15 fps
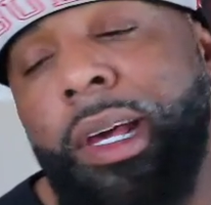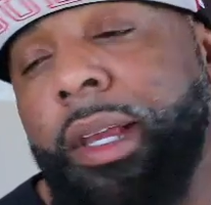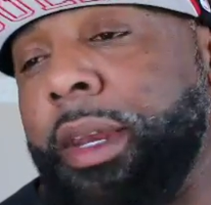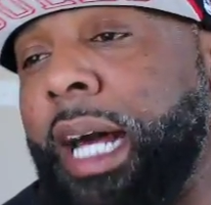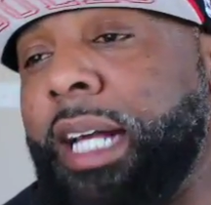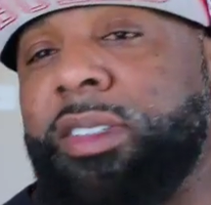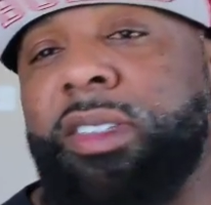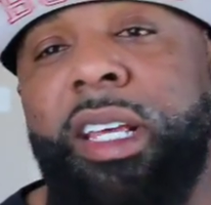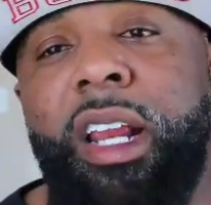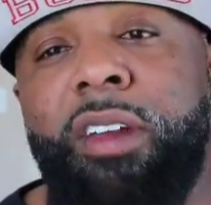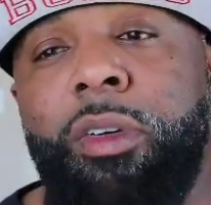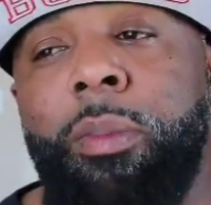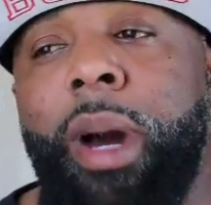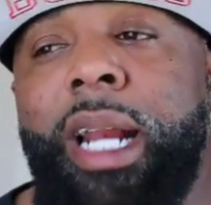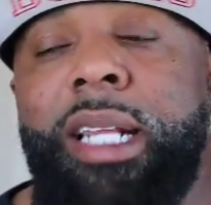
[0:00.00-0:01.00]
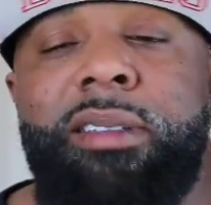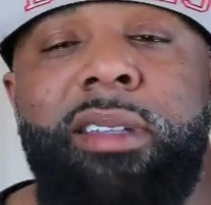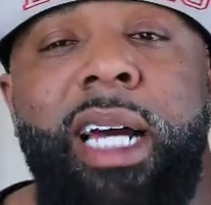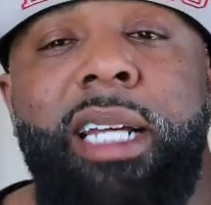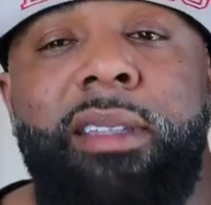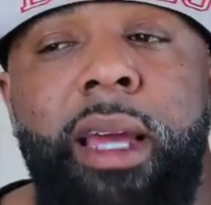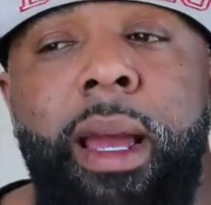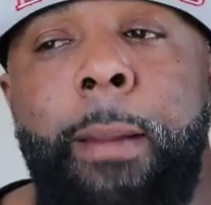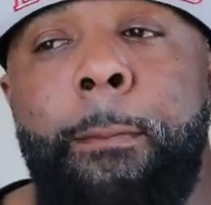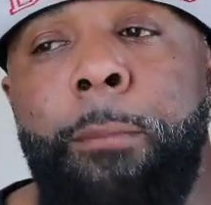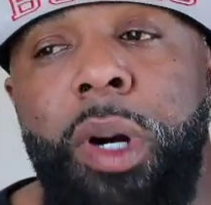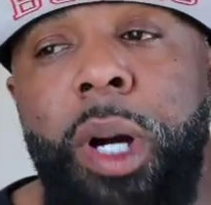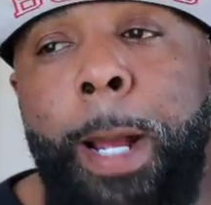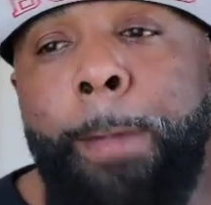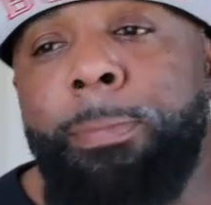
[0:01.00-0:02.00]
Not saying everybody's like that,
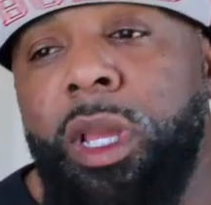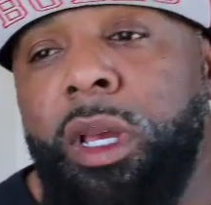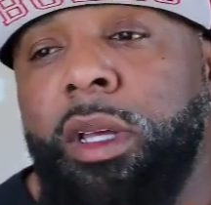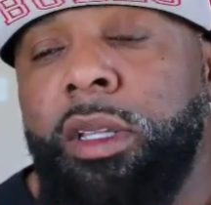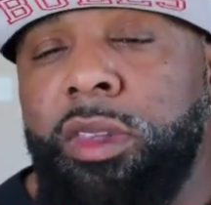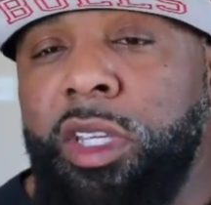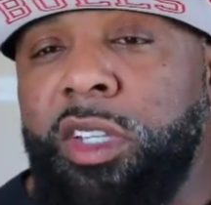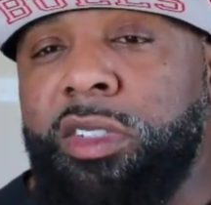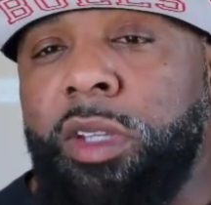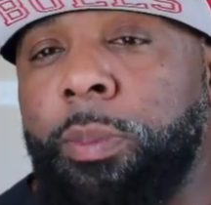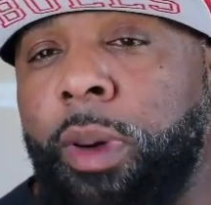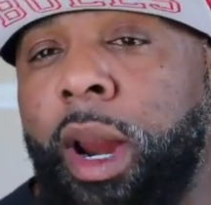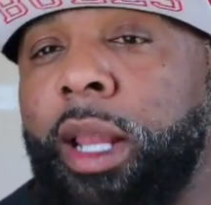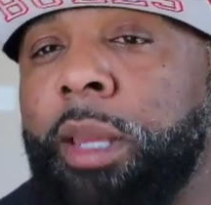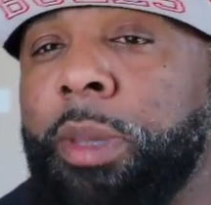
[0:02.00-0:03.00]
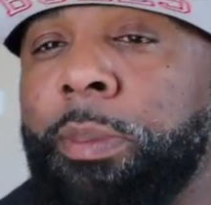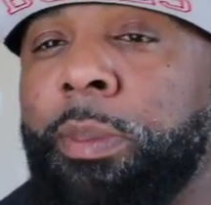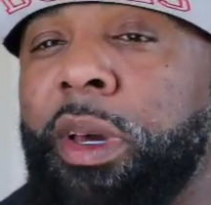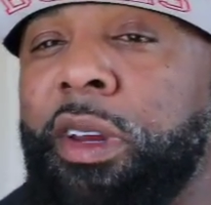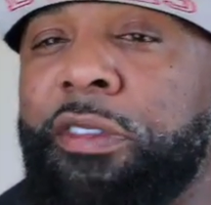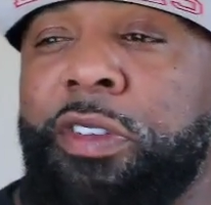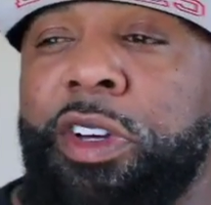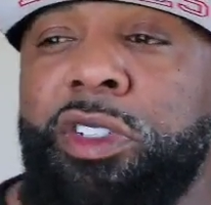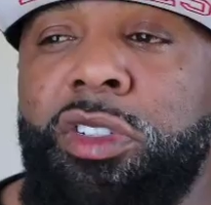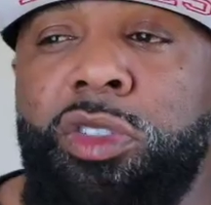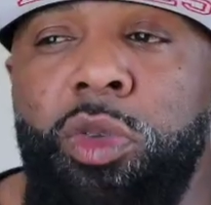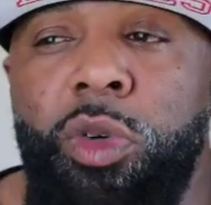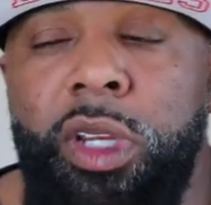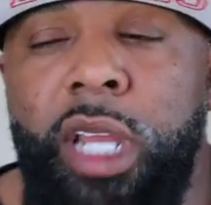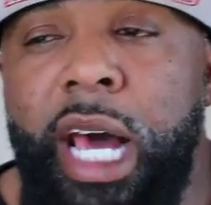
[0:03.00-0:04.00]
but this could probably be beneficial
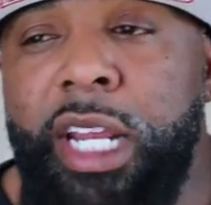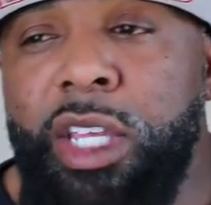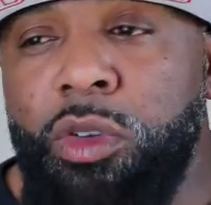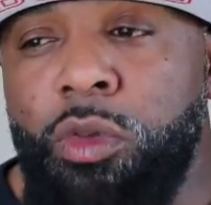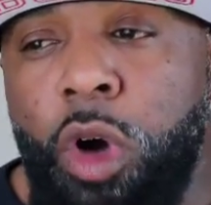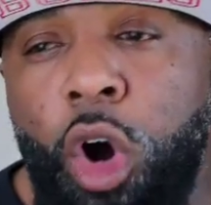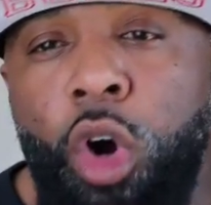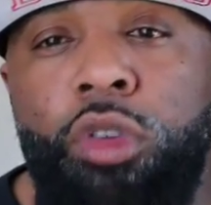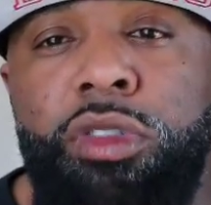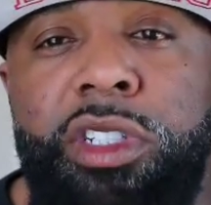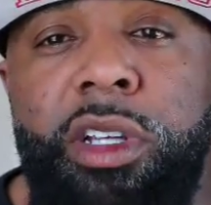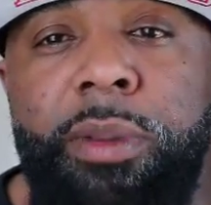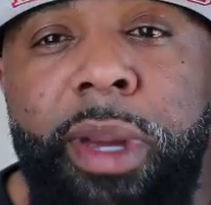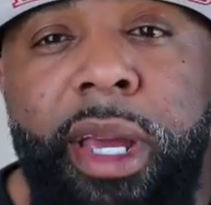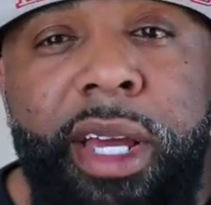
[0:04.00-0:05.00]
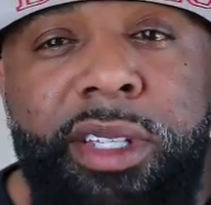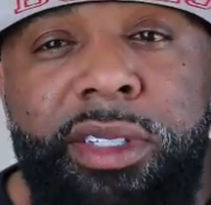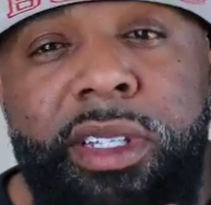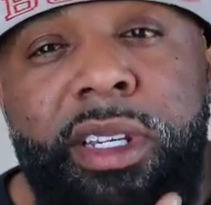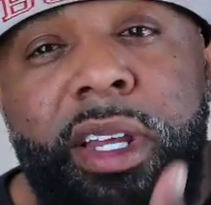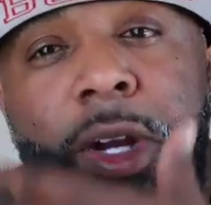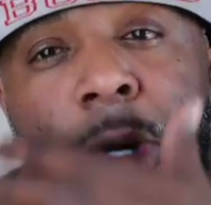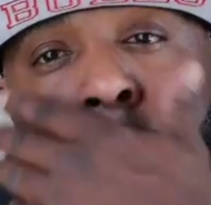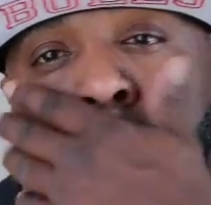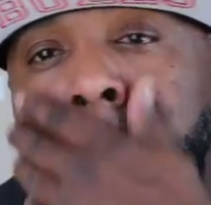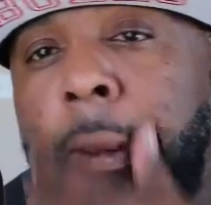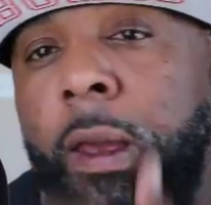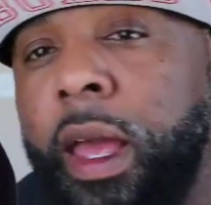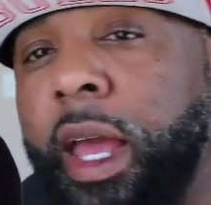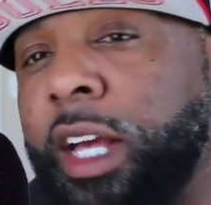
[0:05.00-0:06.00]
to a lot of you old gym heads in there
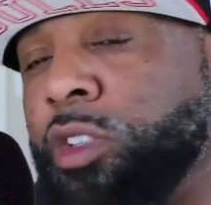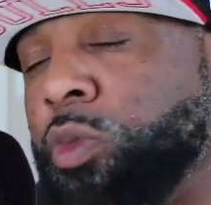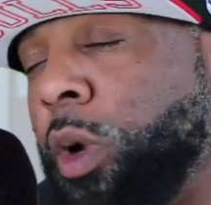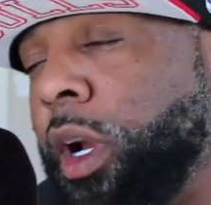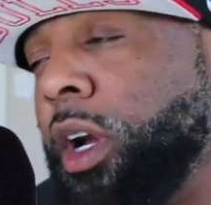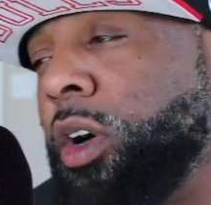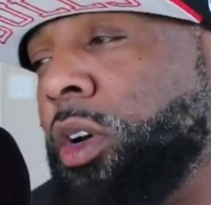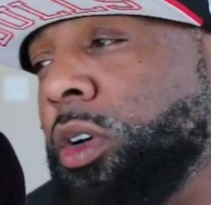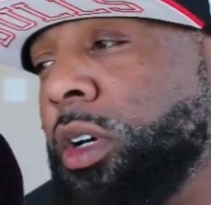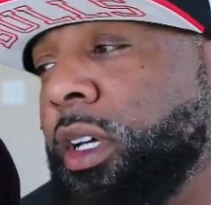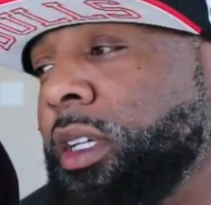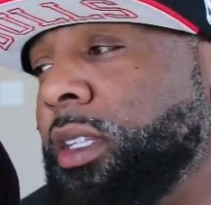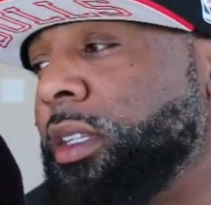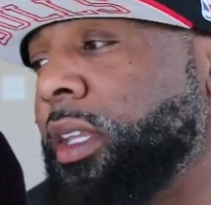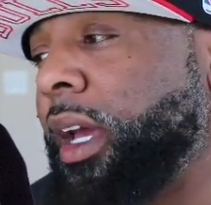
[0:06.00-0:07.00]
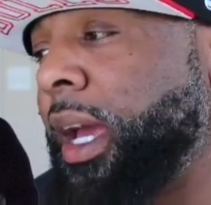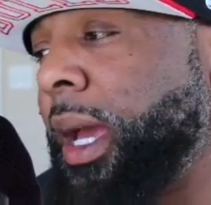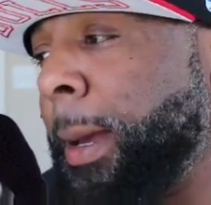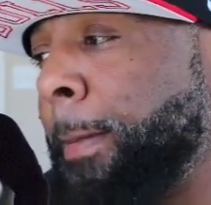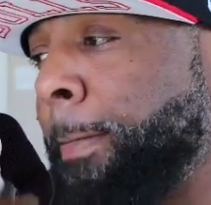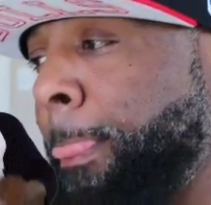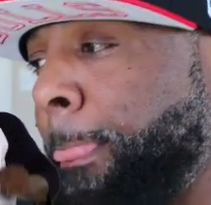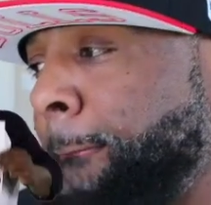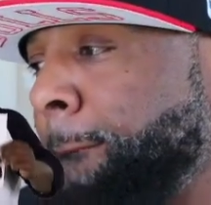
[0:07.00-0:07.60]
as well that